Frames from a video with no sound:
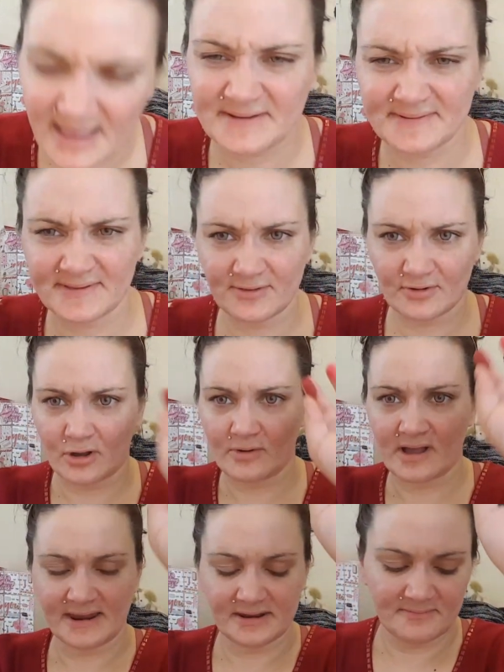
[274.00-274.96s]
Actually, they're
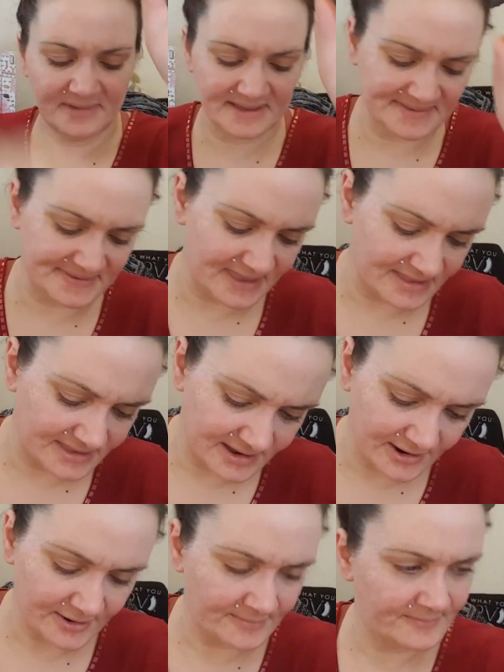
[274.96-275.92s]
all kind of mixed in
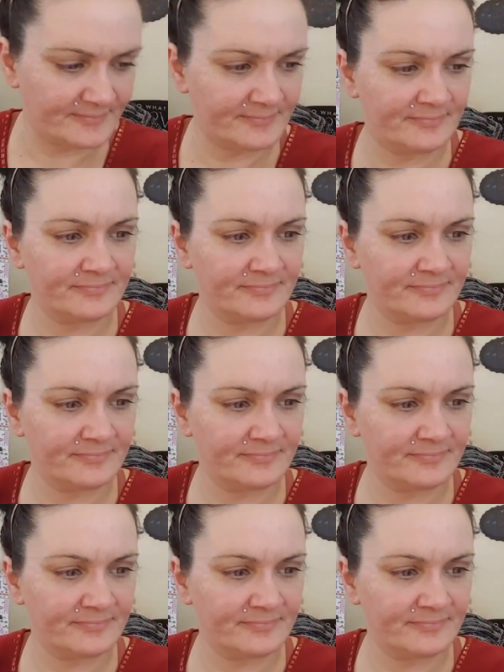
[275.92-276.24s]
here.